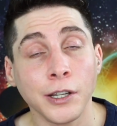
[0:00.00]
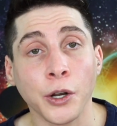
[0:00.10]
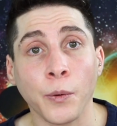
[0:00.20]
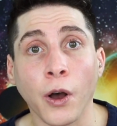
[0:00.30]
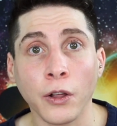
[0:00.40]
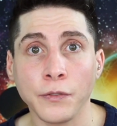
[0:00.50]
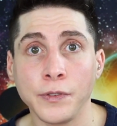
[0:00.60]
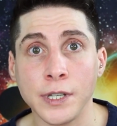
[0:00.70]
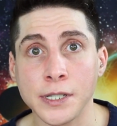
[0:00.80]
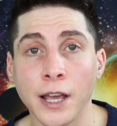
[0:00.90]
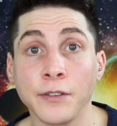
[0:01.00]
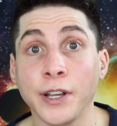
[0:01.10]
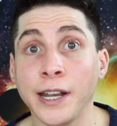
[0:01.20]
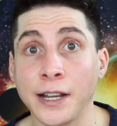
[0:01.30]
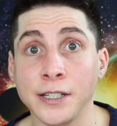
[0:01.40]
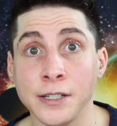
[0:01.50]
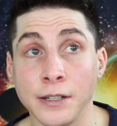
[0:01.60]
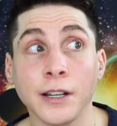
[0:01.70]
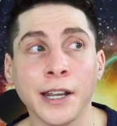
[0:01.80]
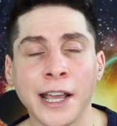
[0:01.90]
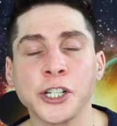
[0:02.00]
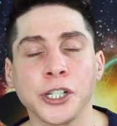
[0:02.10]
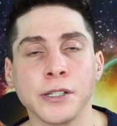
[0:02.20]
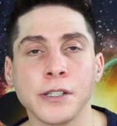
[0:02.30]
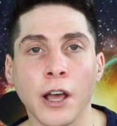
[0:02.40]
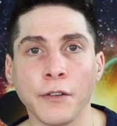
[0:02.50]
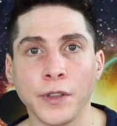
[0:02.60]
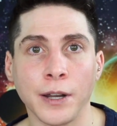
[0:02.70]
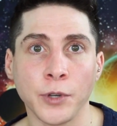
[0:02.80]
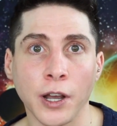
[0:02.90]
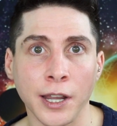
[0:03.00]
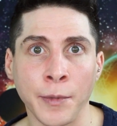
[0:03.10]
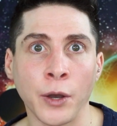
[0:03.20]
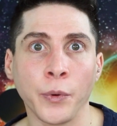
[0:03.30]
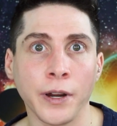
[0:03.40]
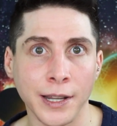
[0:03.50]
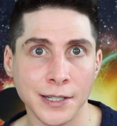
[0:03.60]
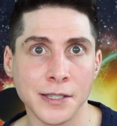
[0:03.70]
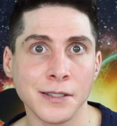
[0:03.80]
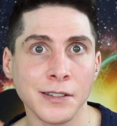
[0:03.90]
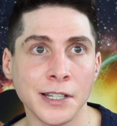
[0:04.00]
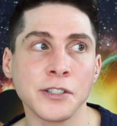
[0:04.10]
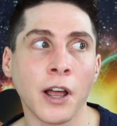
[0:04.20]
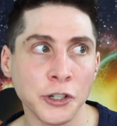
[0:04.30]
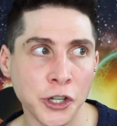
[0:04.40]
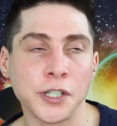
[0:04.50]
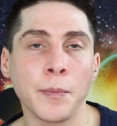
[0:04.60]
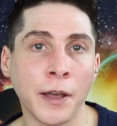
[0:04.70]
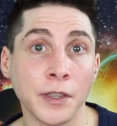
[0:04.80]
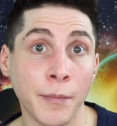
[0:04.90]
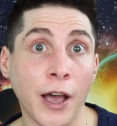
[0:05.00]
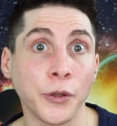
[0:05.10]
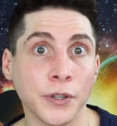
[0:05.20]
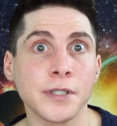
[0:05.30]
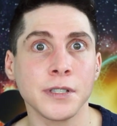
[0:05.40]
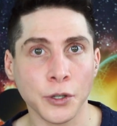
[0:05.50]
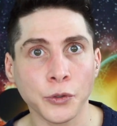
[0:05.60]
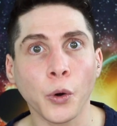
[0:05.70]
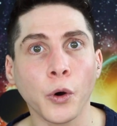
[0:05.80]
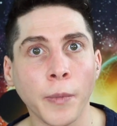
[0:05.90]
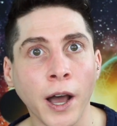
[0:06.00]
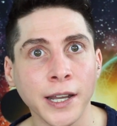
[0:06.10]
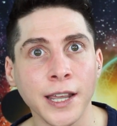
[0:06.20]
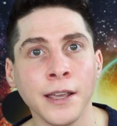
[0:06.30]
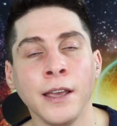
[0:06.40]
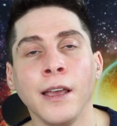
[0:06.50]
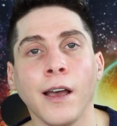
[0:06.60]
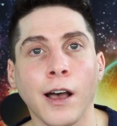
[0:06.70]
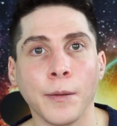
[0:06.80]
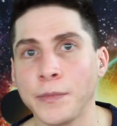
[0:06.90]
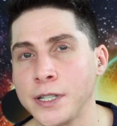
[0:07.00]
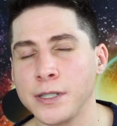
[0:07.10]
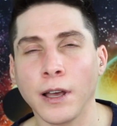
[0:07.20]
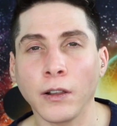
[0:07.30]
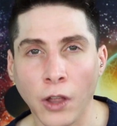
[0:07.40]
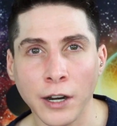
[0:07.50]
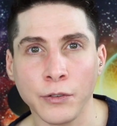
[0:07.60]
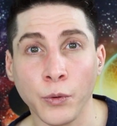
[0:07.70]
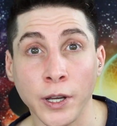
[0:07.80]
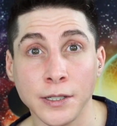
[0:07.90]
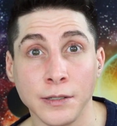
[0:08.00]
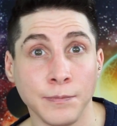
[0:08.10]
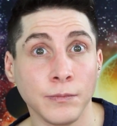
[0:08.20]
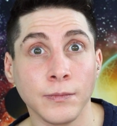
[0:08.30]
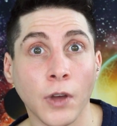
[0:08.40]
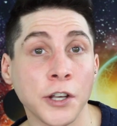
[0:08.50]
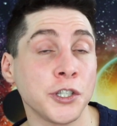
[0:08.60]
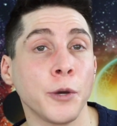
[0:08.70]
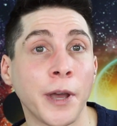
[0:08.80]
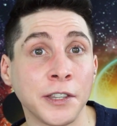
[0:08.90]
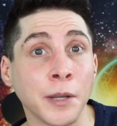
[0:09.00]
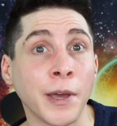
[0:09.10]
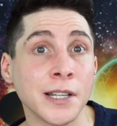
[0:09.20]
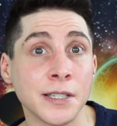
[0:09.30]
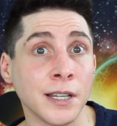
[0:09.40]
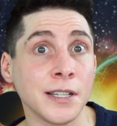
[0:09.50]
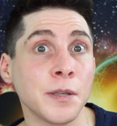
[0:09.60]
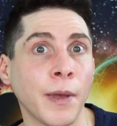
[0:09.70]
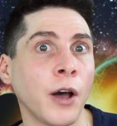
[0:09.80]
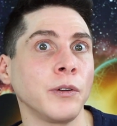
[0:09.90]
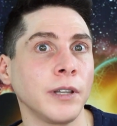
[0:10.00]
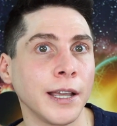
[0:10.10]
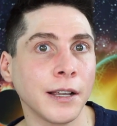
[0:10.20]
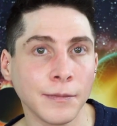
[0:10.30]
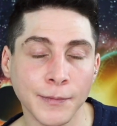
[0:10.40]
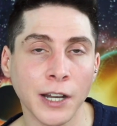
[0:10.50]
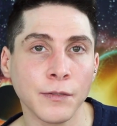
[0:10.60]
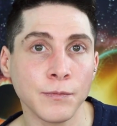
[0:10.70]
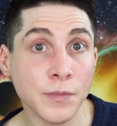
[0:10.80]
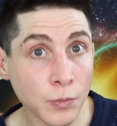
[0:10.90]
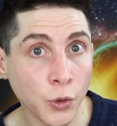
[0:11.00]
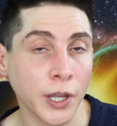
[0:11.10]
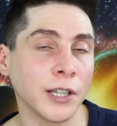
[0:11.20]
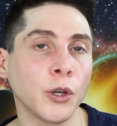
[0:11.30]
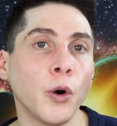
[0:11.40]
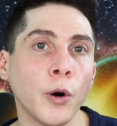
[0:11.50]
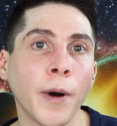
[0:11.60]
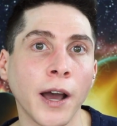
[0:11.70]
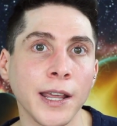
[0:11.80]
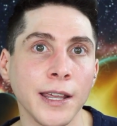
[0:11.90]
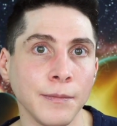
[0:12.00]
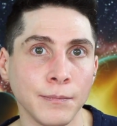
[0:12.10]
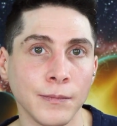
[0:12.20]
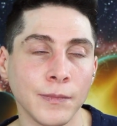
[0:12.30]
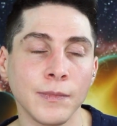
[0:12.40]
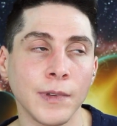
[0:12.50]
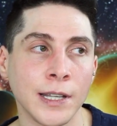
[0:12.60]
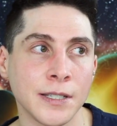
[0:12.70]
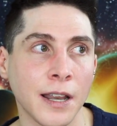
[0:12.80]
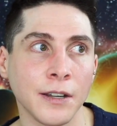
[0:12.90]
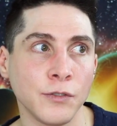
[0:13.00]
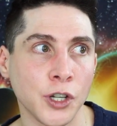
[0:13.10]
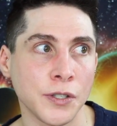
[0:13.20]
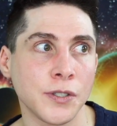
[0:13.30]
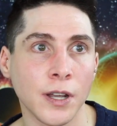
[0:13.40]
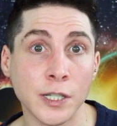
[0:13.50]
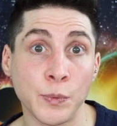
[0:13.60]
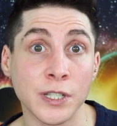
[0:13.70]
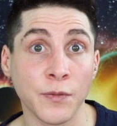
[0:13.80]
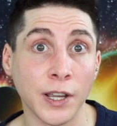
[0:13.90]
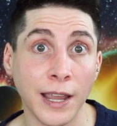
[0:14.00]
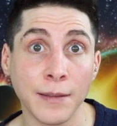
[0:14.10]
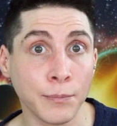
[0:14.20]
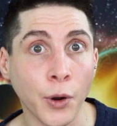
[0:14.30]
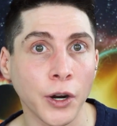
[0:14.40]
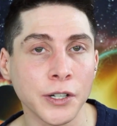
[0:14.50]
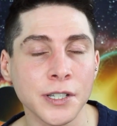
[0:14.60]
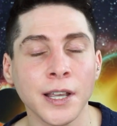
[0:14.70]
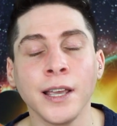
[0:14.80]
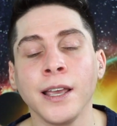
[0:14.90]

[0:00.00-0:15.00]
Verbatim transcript: you know, all of this kind of connection stuff that I'm talking about, where it's not just about the mouth, it's, you know, the whole body. That's a lot of what osteopathic medicine is about, like kind of looking at the whole body instead of just a specific part,